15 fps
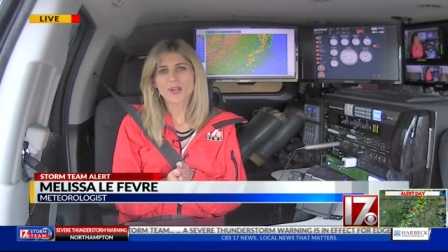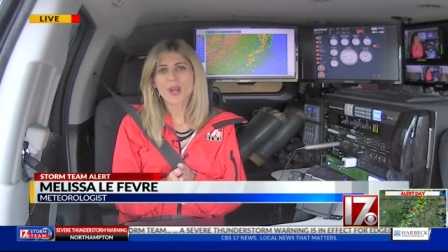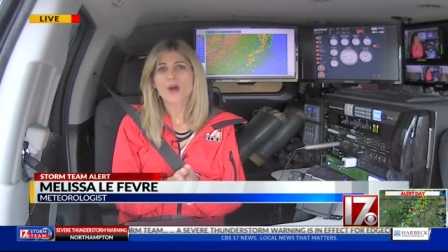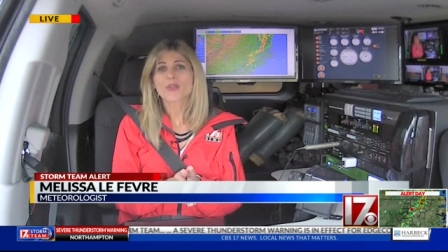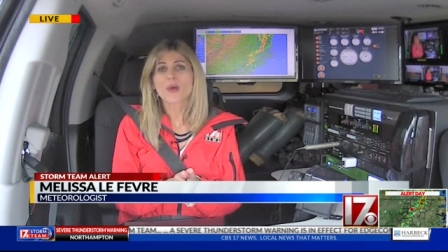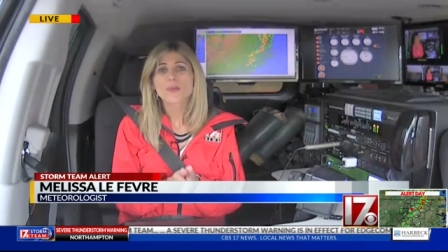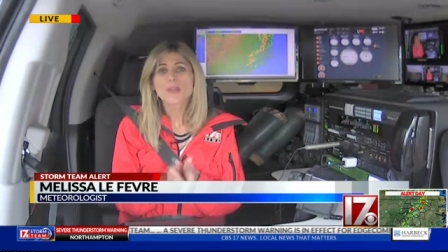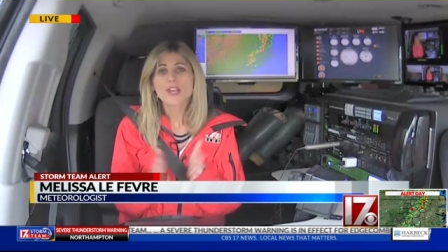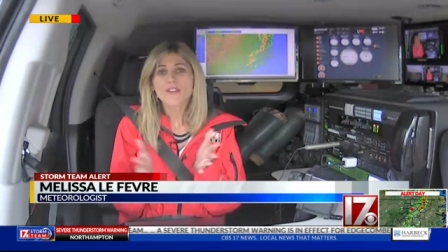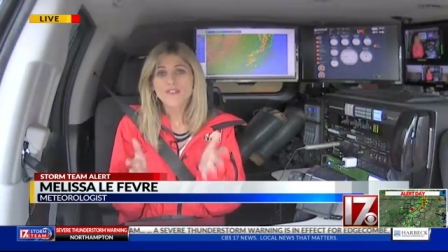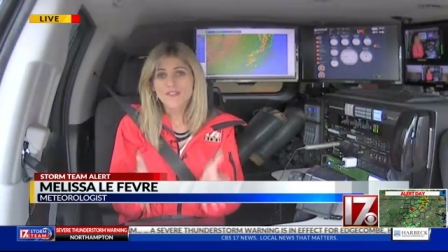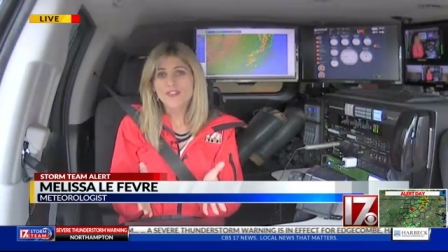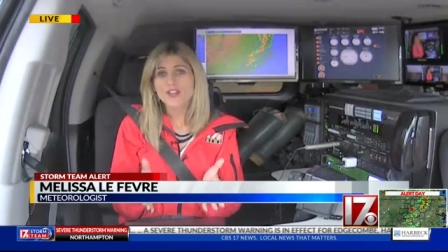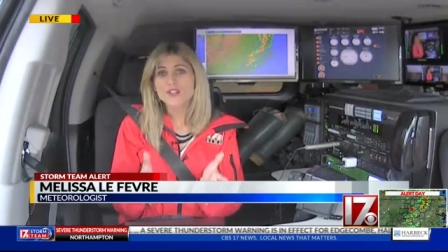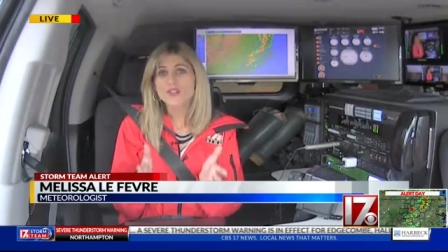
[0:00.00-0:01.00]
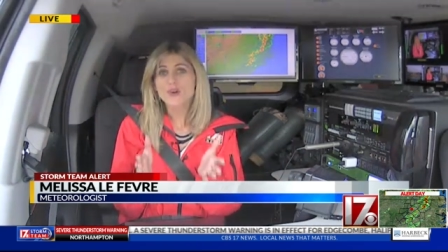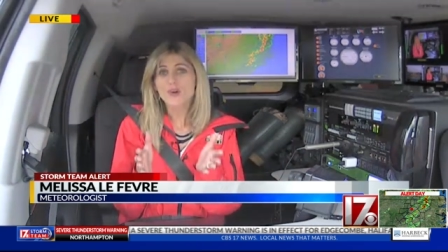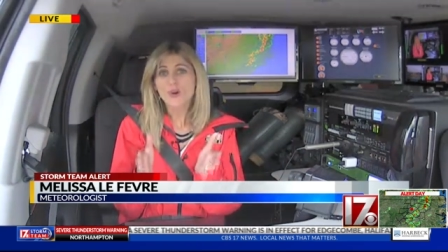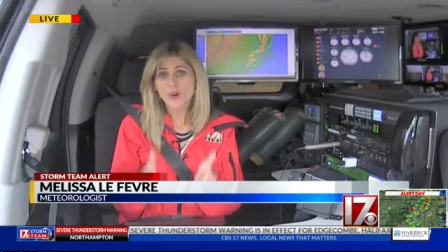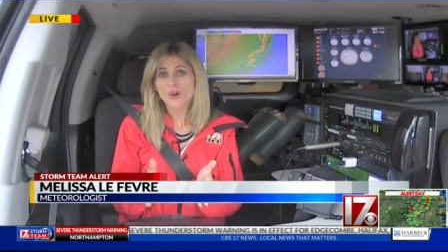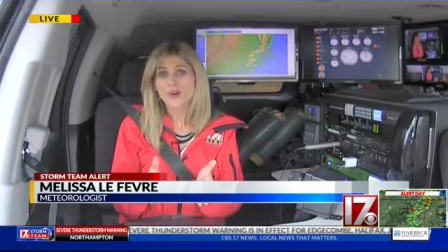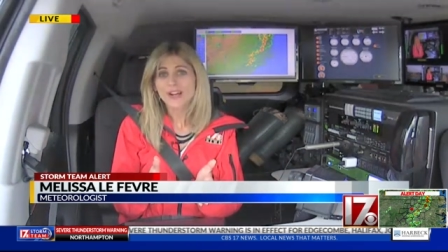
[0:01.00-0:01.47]
and although the
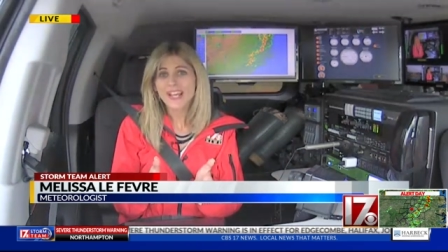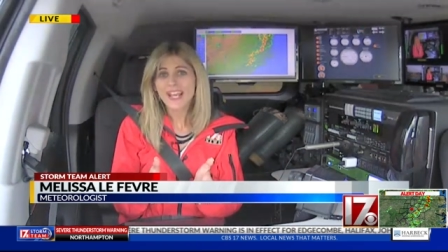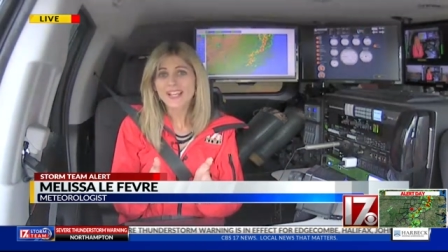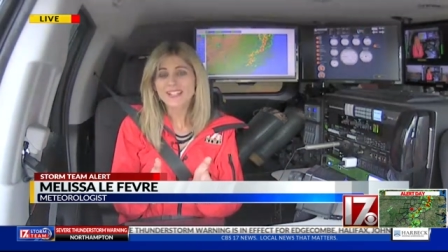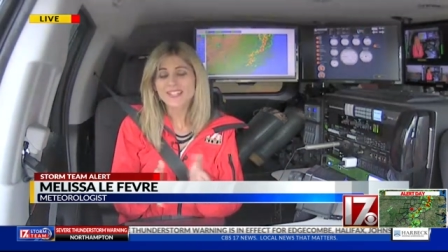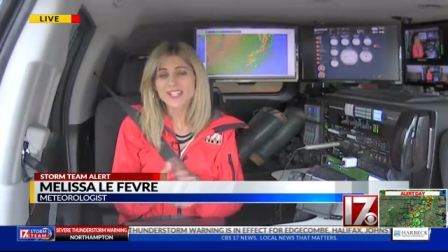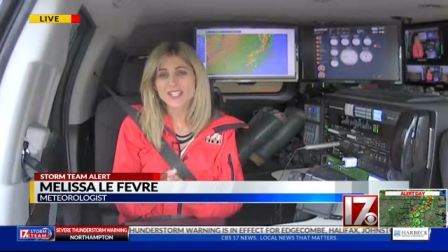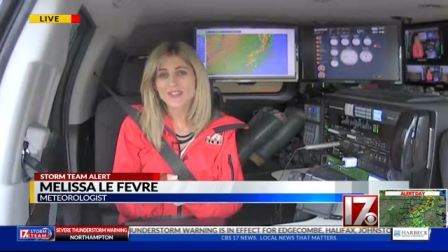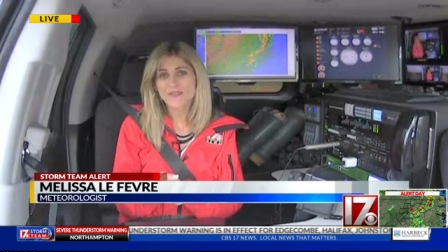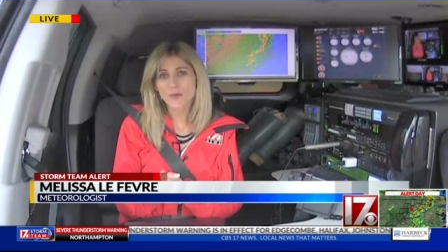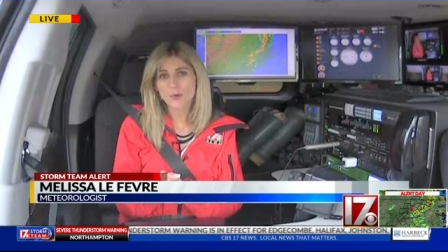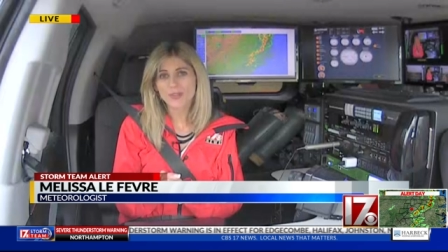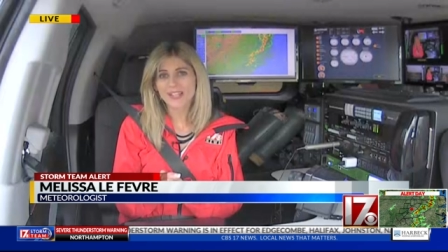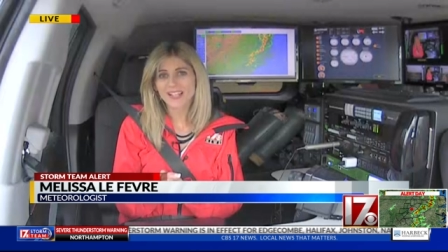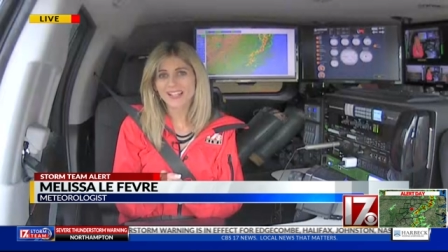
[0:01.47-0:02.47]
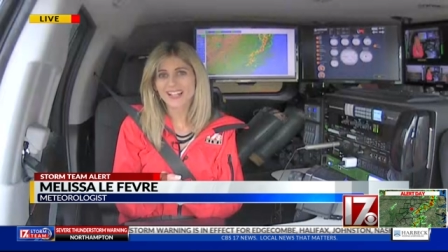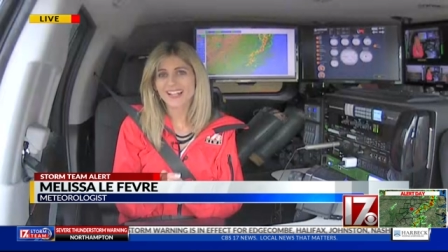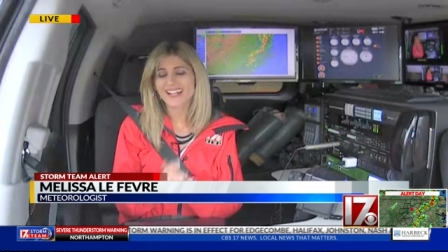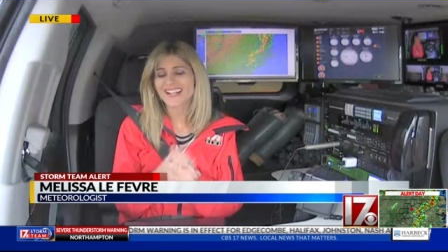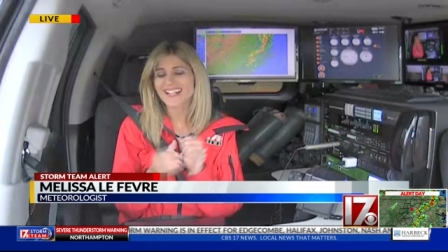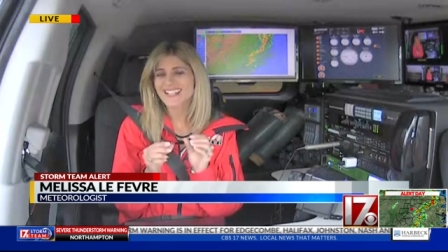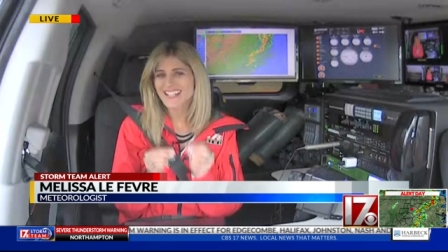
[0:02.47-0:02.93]
official hurricane season for the
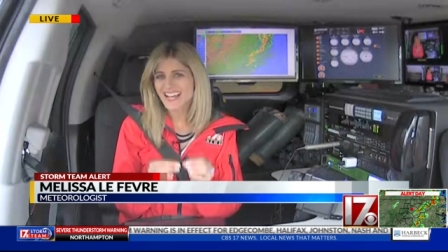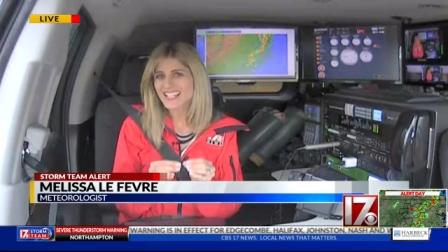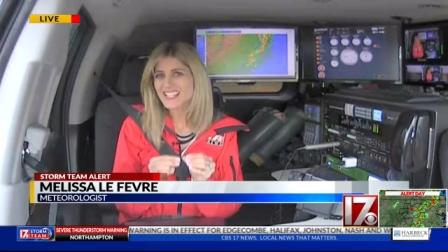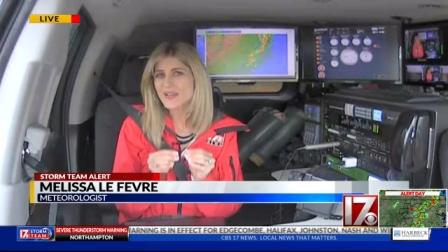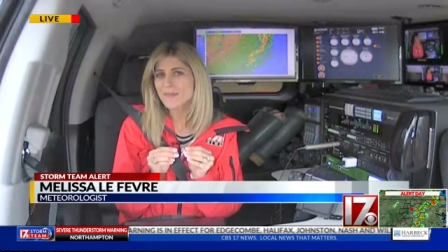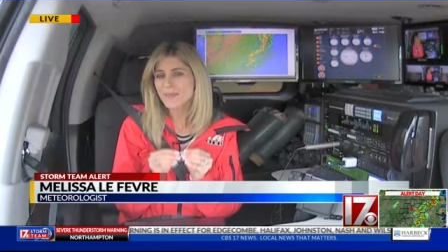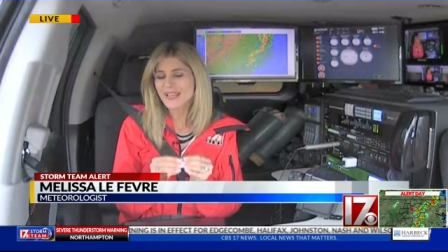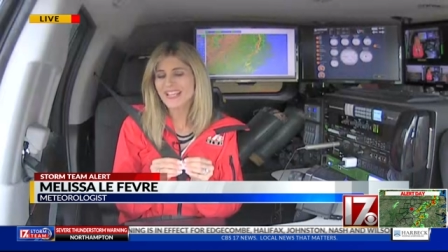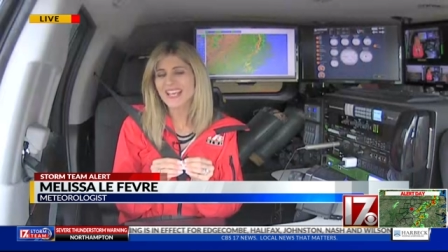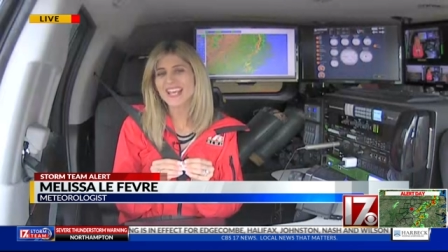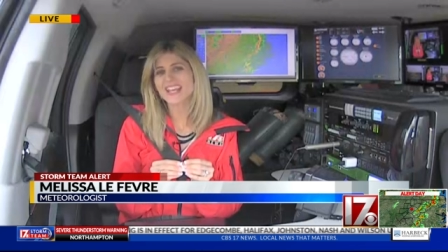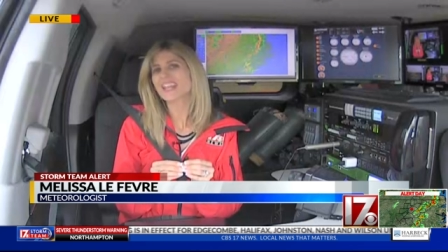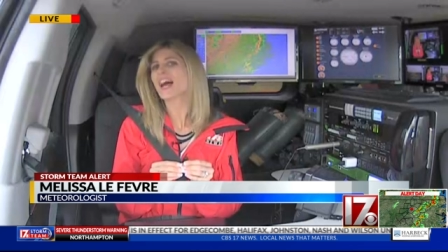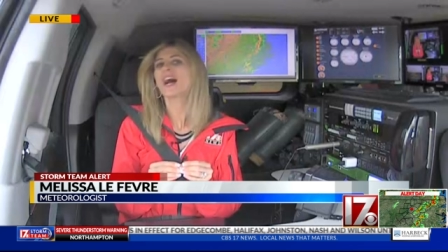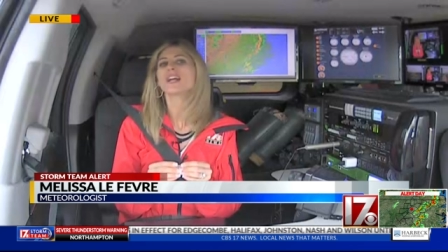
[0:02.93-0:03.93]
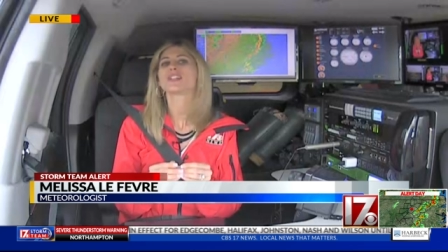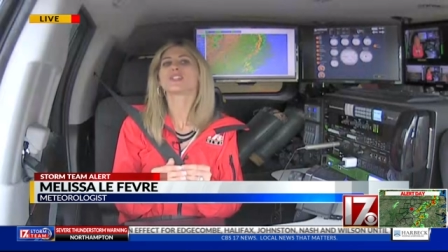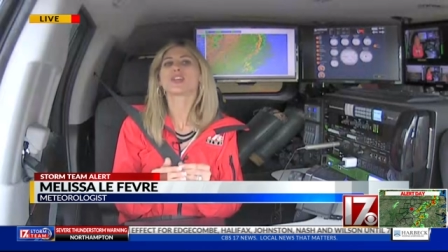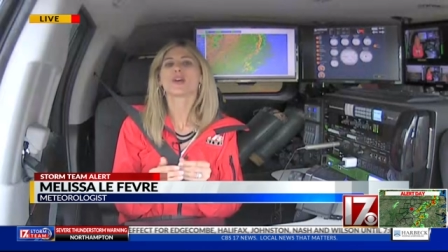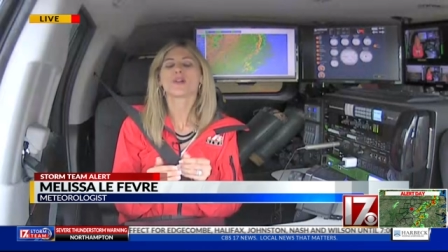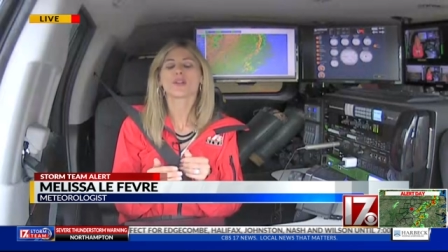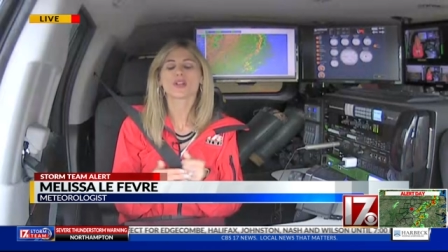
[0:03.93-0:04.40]
Atlantic doesn't begin
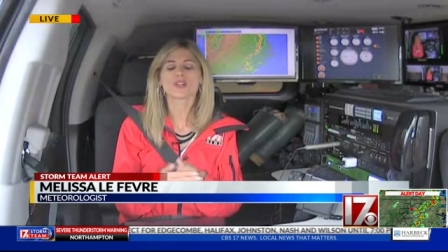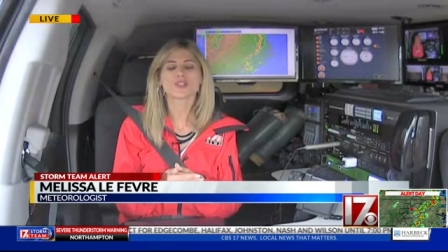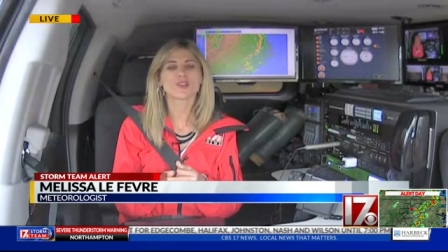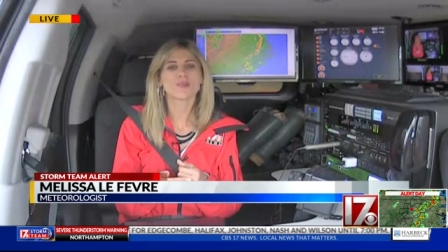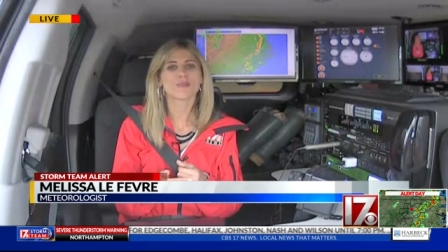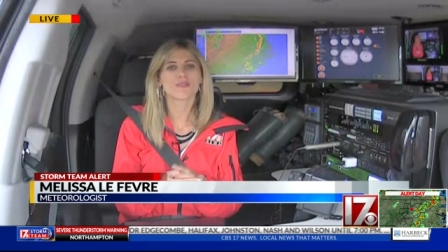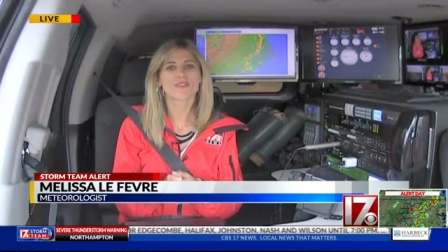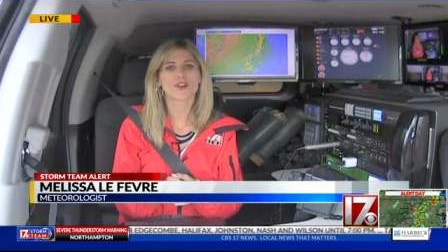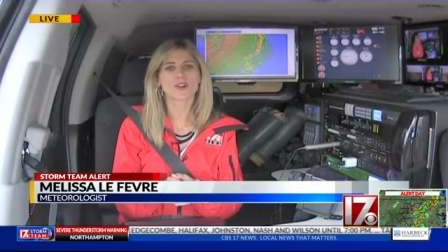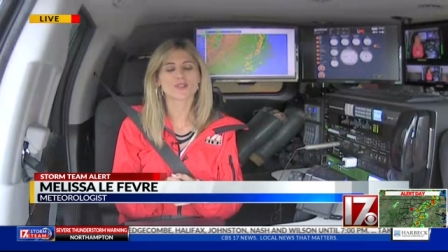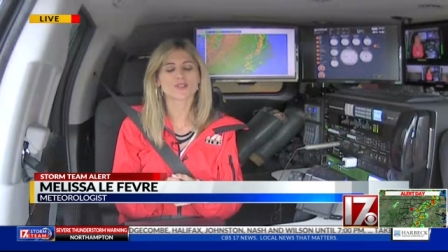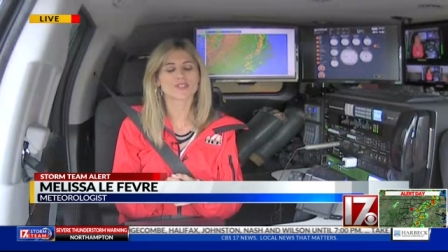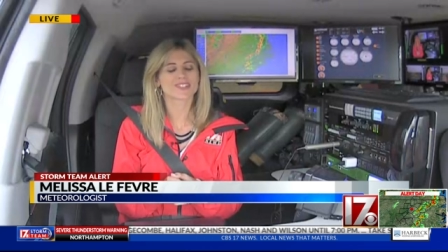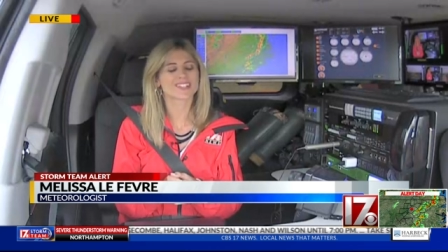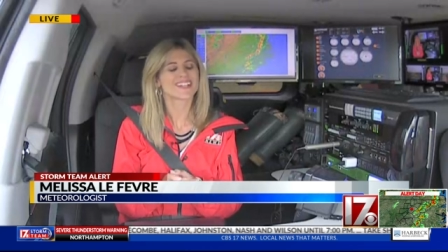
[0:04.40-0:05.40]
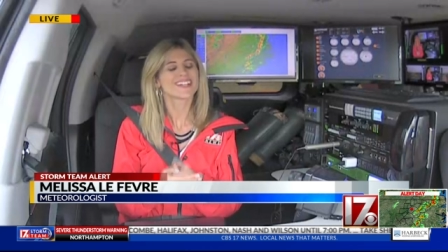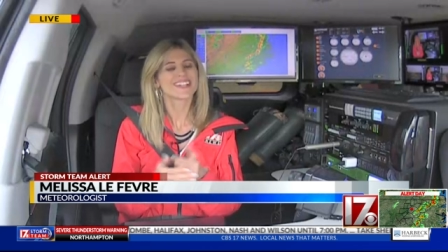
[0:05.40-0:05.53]
until June 1st,